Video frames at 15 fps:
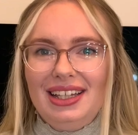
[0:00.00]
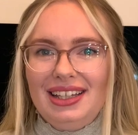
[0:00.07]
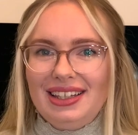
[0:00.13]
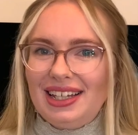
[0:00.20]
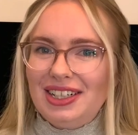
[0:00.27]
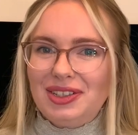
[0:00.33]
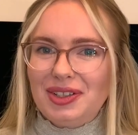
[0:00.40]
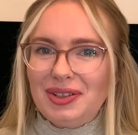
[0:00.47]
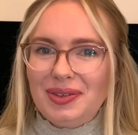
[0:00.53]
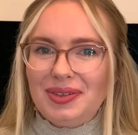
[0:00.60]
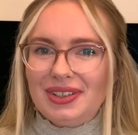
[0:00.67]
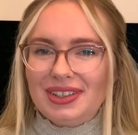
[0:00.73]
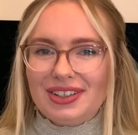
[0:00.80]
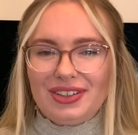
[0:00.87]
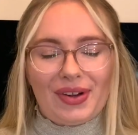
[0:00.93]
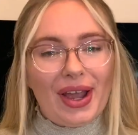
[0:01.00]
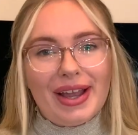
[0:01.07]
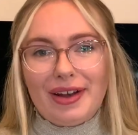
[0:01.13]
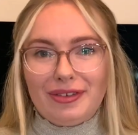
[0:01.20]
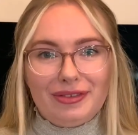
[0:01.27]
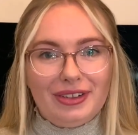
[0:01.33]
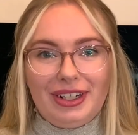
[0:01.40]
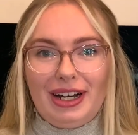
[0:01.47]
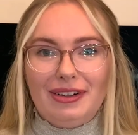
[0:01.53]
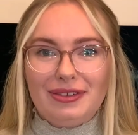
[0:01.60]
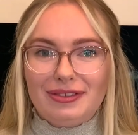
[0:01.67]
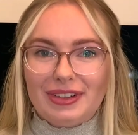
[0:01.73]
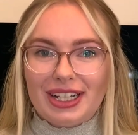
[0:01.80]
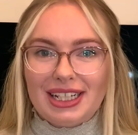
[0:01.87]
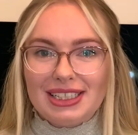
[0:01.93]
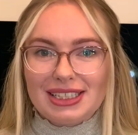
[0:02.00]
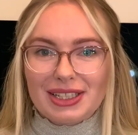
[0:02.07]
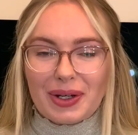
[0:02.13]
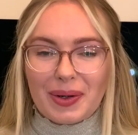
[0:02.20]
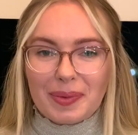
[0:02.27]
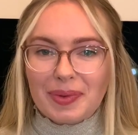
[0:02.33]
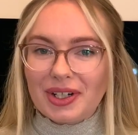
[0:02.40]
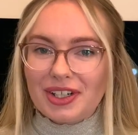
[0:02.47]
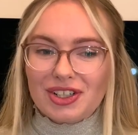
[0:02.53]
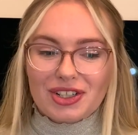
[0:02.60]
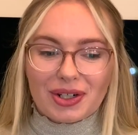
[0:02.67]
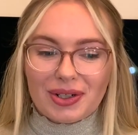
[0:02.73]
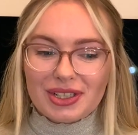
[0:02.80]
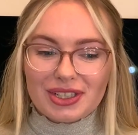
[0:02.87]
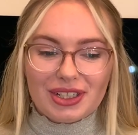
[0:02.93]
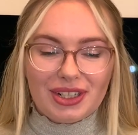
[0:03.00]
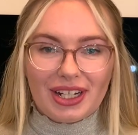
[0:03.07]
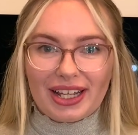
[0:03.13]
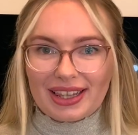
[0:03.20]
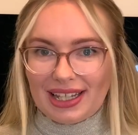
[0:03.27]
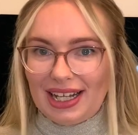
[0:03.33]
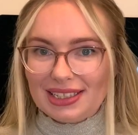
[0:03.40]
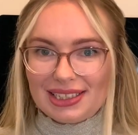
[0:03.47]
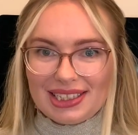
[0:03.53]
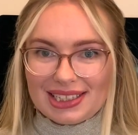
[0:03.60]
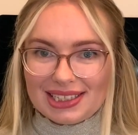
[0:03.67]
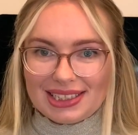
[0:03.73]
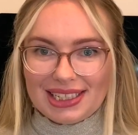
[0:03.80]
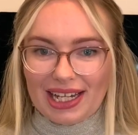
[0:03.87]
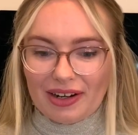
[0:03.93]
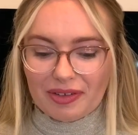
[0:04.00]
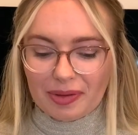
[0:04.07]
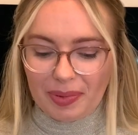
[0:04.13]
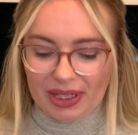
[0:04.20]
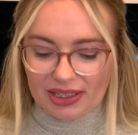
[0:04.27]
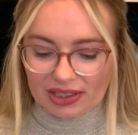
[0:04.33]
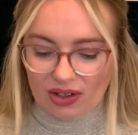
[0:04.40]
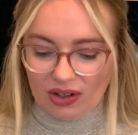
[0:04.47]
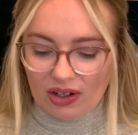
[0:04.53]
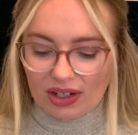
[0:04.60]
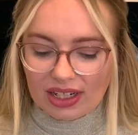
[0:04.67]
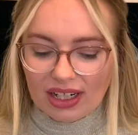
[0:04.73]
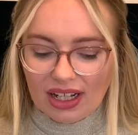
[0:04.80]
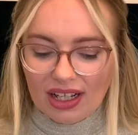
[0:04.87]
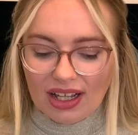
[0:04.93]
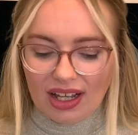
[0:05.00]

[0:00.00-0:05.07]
they do create a full outfit, so I'm going to show it to you like that so you can see every piece on.